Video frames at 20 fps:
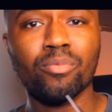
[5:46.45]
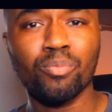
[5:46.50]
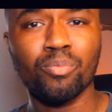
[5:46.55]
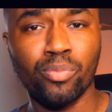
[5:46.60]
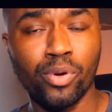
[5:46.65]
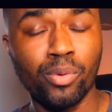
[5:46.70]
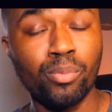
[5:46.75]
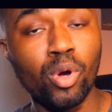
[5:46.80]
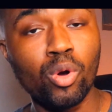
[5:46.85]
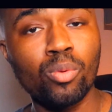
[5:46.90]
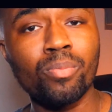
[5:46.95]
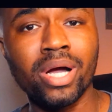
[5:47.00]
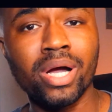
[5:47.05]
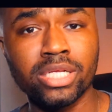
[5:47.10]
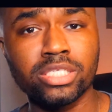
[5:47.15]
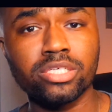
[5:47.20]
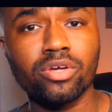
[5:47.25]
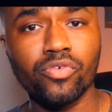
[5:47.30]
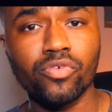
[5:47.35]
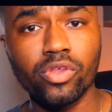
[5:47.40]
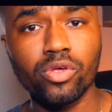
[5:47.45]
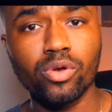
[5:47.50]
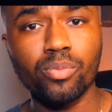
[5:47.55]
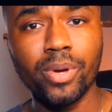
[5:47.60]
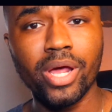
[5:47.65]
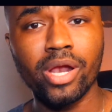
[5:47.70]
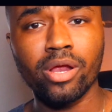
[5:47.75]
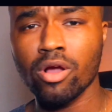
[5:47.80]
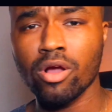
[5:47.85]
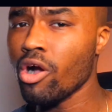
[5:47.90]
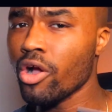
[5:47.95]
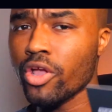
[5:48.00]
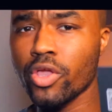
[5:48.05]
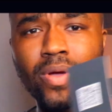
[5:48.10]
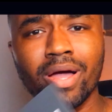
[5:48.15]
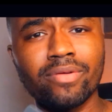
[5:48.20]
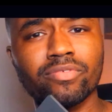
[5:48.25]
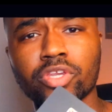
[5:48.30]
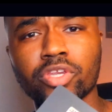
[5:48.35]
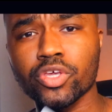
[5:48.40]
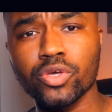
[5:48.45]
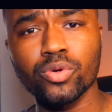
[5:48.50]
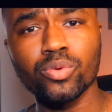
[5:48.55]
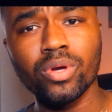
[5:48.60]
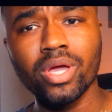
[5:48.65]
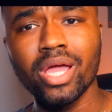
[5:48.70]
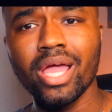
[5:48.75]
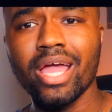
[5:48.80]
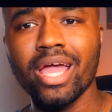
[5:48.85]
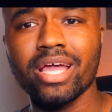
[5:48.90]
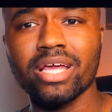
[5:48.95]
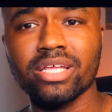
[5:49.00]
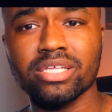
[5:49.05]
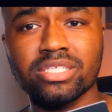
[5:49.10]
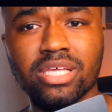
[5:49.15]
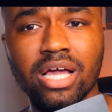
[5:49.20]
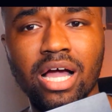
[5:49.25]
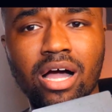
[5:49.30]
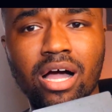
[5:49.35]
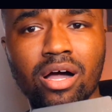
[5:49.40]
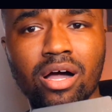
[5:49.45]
promote myself a little better. All you have to do is